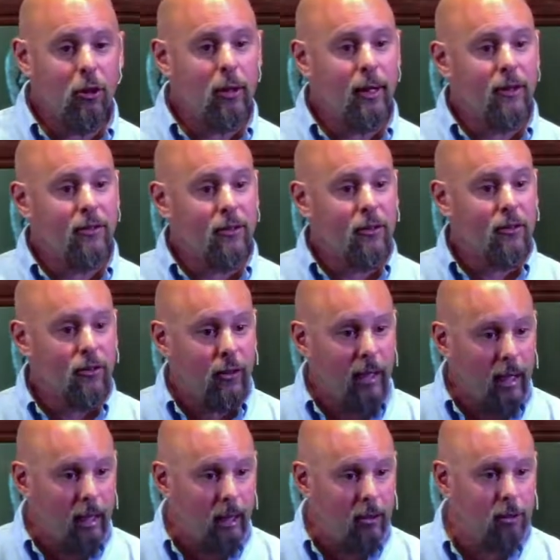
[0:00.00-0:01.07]
it is to see
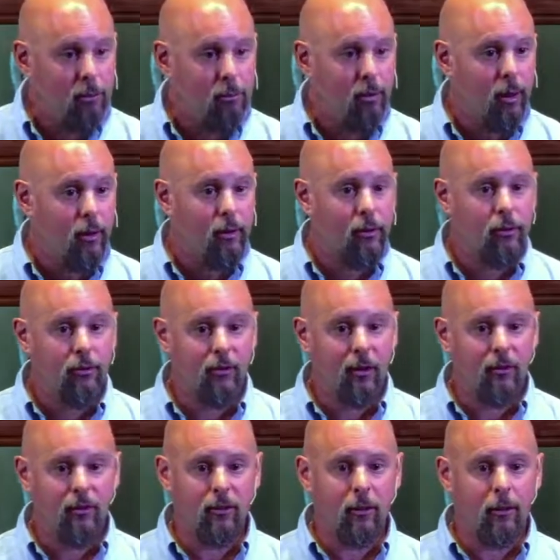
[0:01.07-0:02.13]
it in your brother or
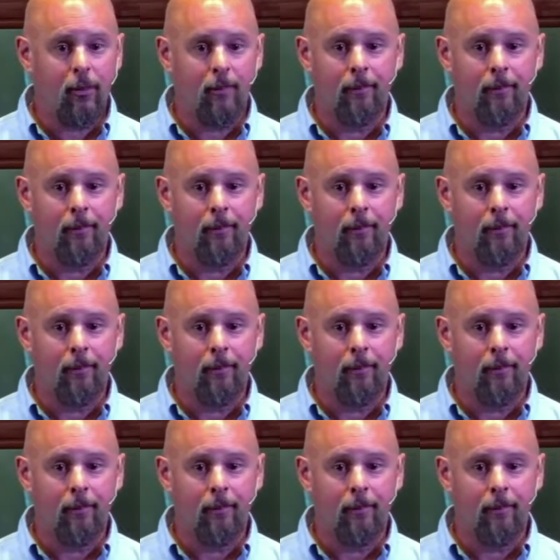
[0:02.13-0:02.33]
sister.